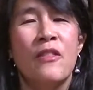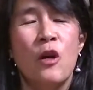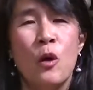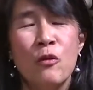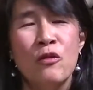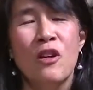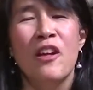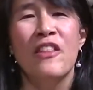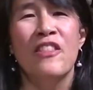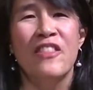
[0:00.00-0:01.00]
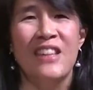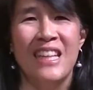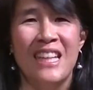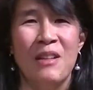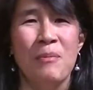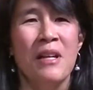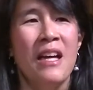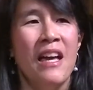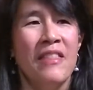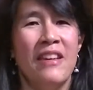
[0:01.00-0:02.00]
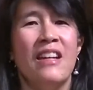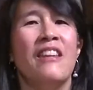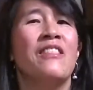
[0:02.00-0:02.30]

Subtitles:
overall theme that I